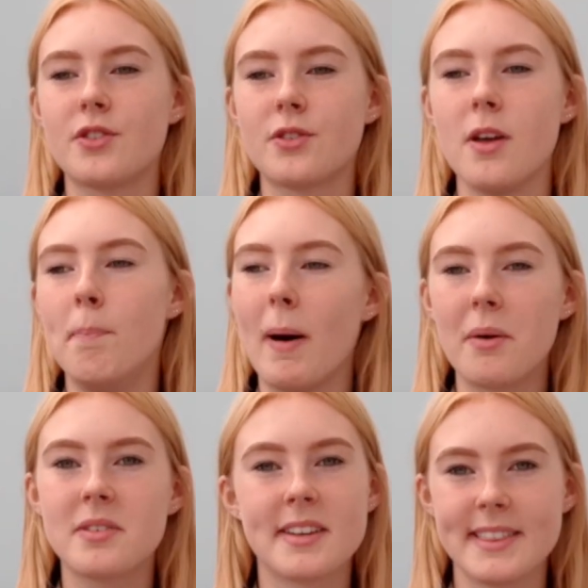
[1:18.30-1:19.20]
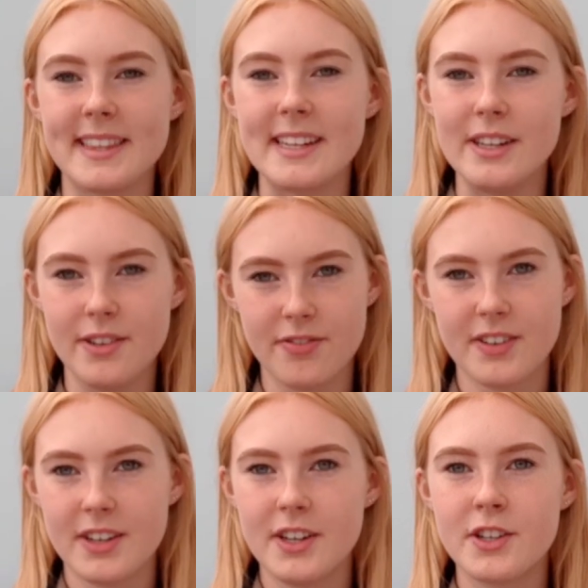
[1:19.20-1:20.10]
about to leave
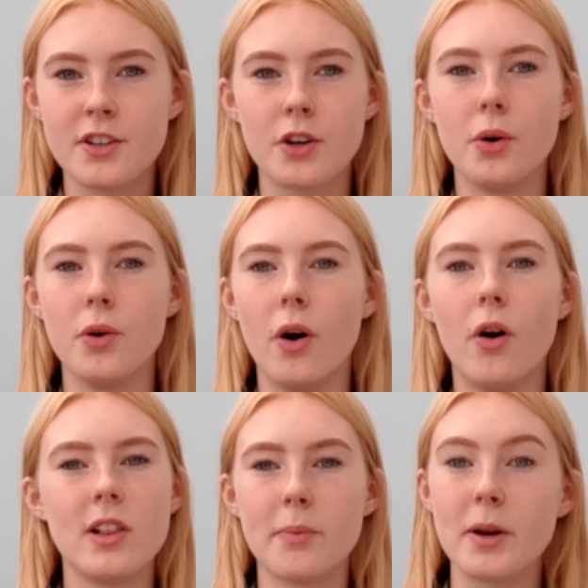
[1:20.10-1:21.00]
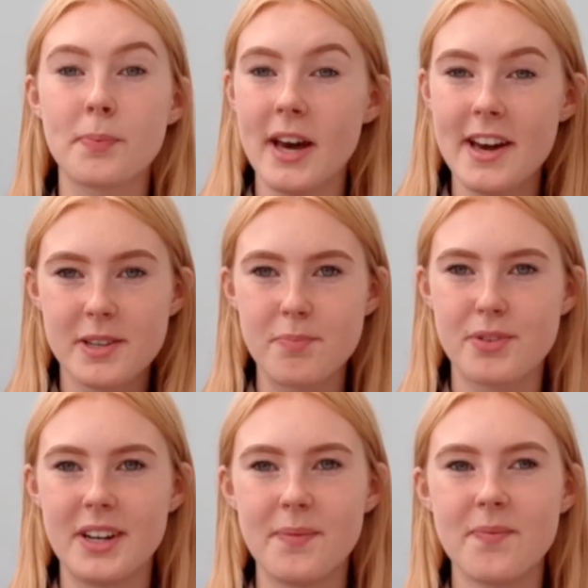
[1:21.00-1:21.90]
to go all the way up to
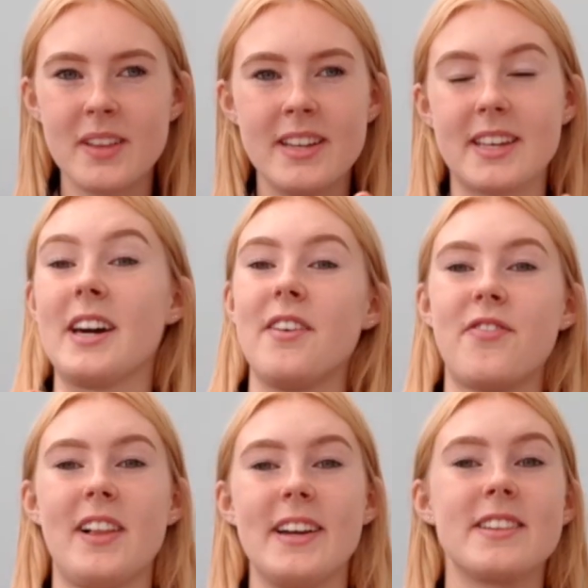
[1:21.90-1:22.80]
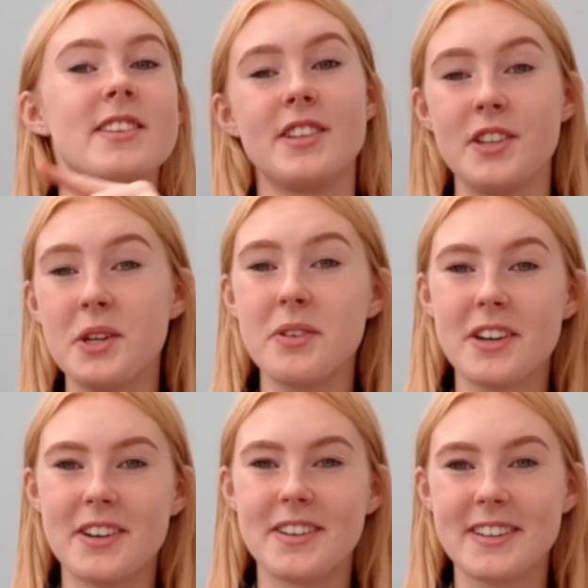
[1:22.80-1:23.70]
Edinburgh to get a flight to New
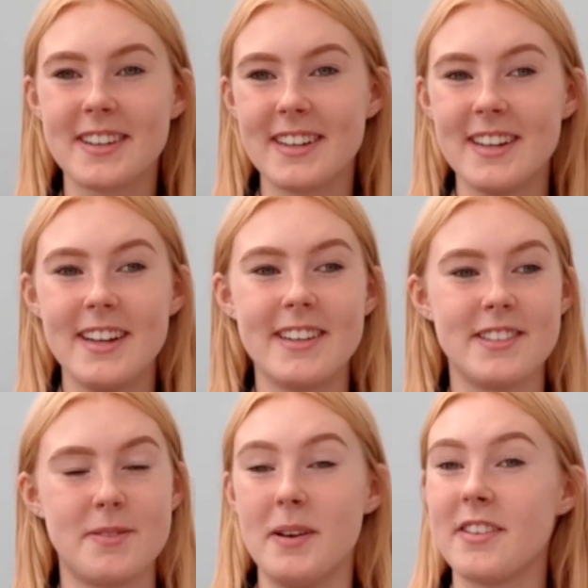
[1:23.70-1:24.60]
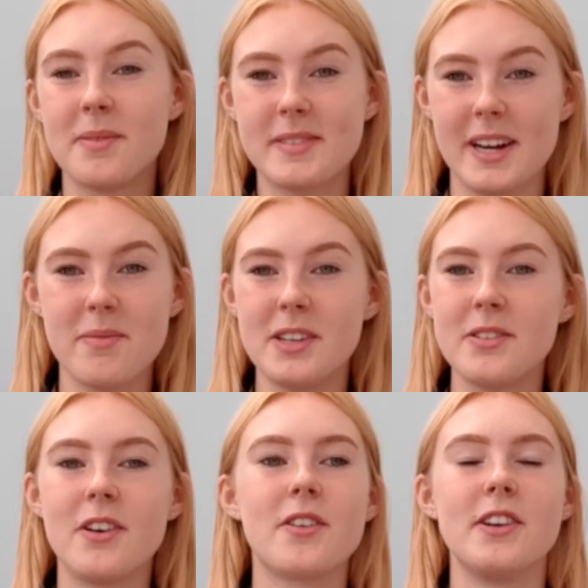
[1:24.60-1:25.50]
York to spend some time in New
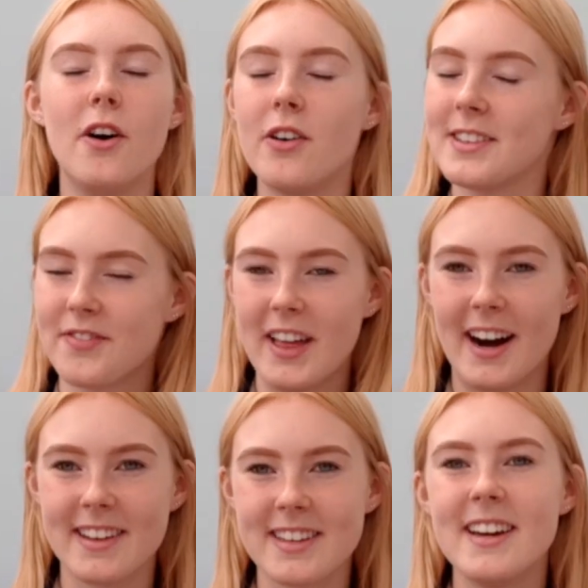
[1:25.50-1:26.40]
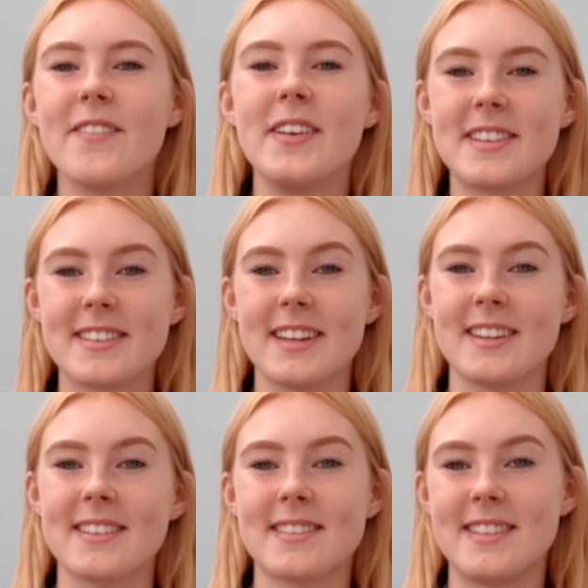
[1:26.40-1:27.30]
York and all of that, which is
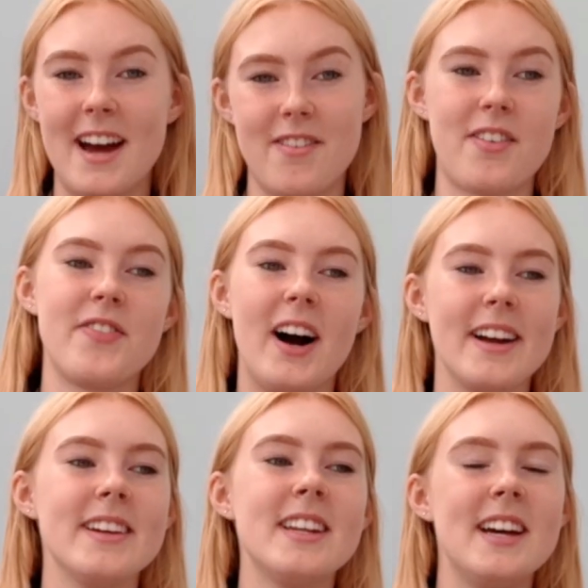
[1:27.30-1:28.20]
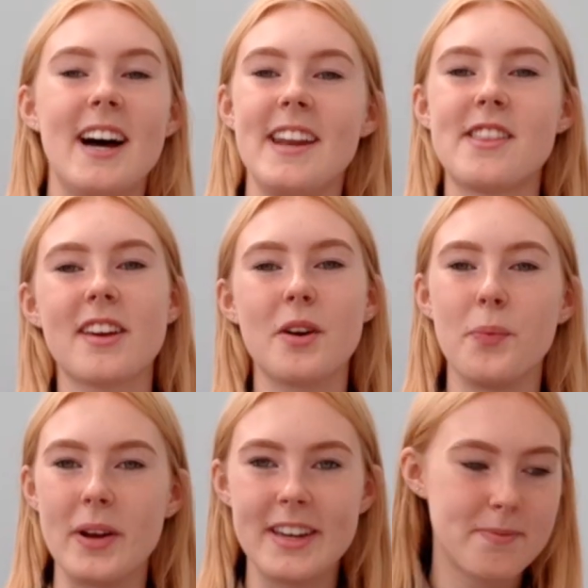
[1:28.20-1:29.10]
terrifying. And it's
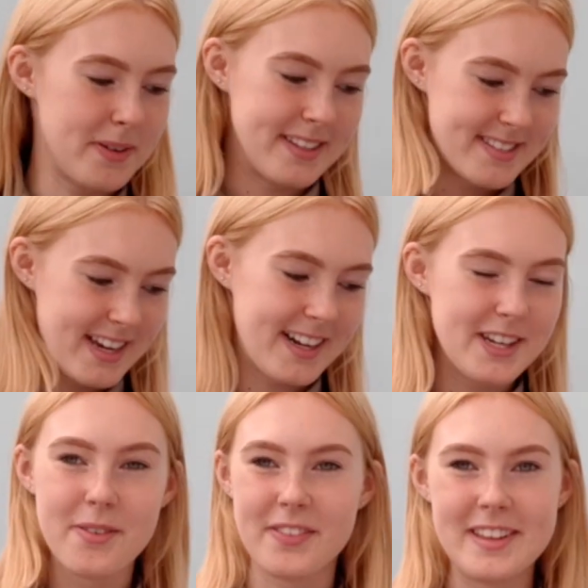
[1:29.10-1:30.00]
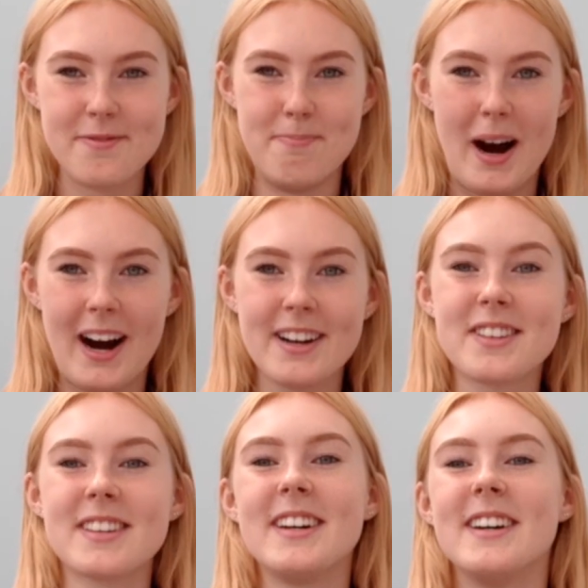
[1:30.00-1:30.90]
weird being sat here with these
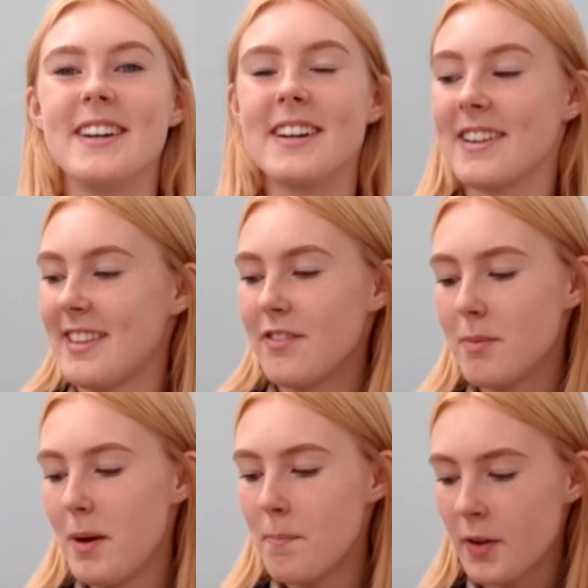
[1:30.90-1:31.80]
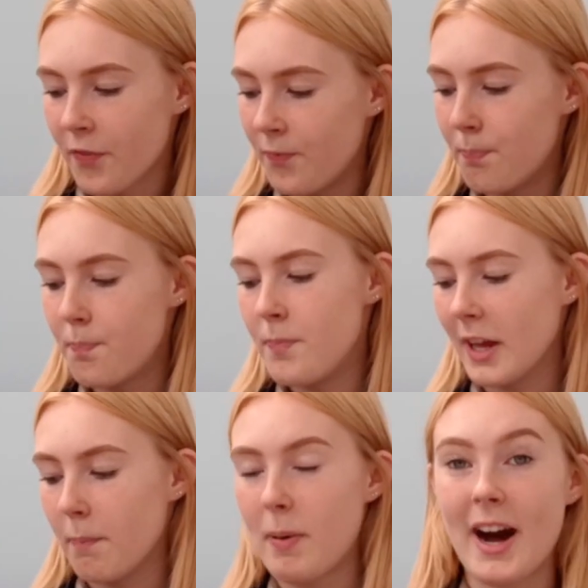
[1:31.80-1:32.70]
bags because I remember
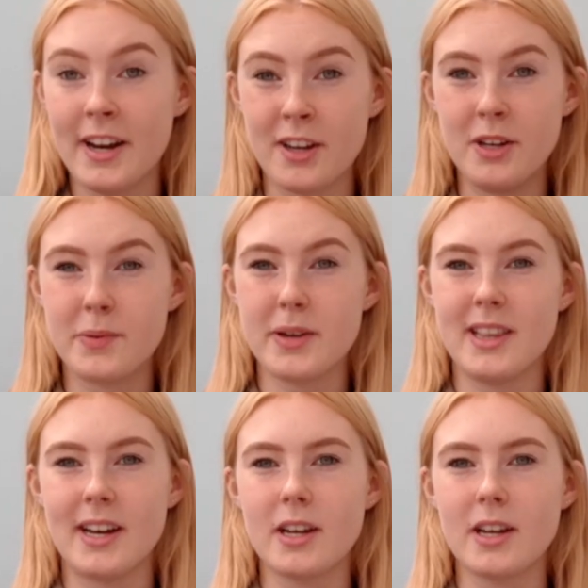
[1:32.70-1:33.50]
panicking, being